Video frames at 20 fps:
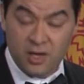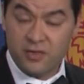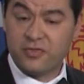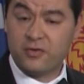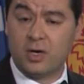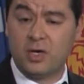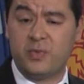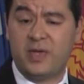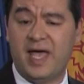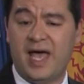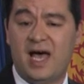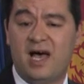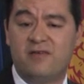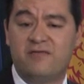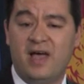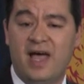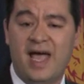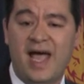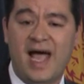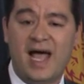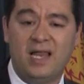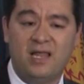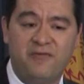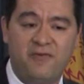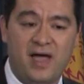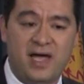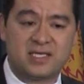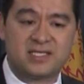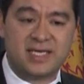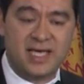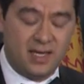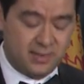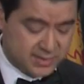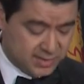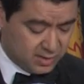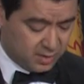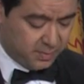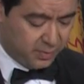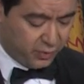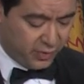Third, we have Halifax
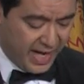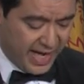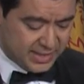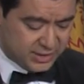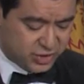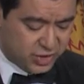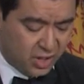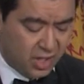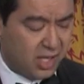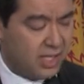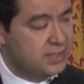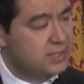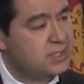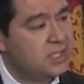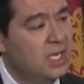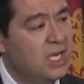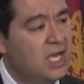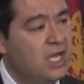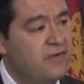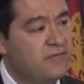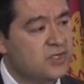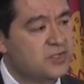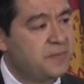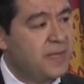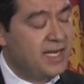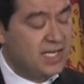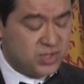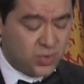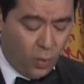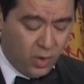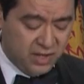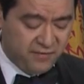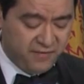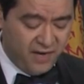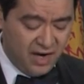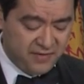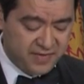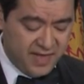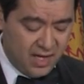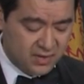councillor Brad Johns for spending
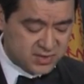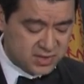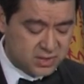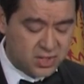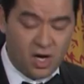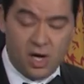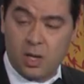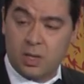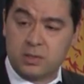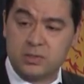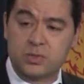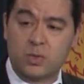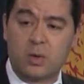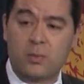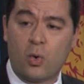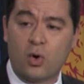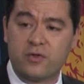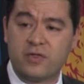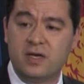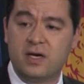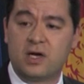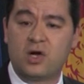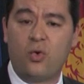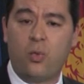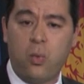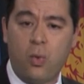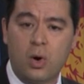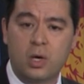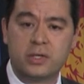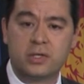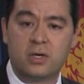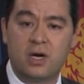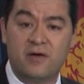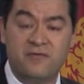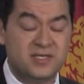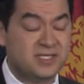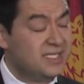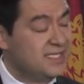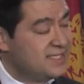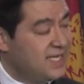$25,000, or more than a quarter of
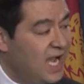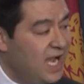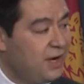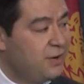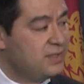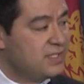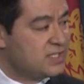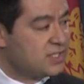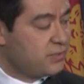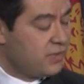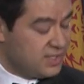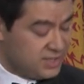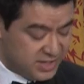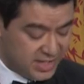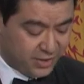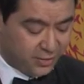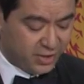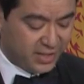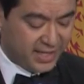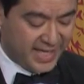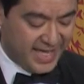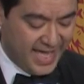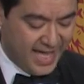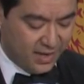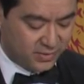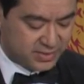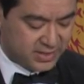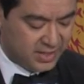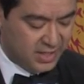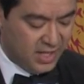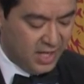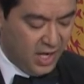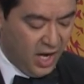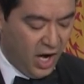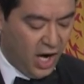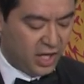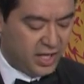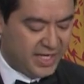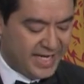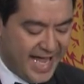his entire discretionary account,
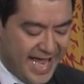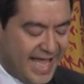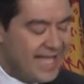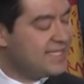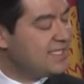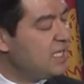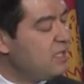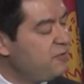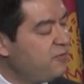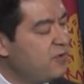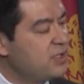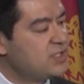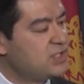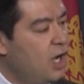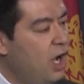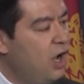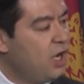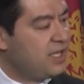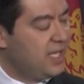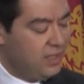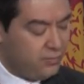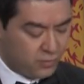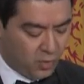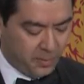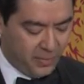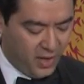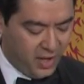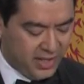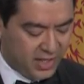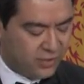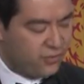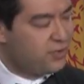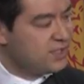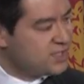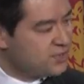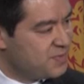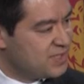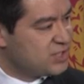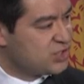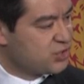on an 18-foot talking robotic
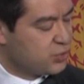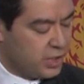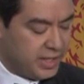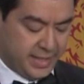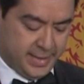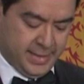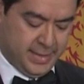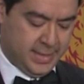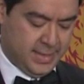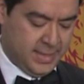Christmas tree.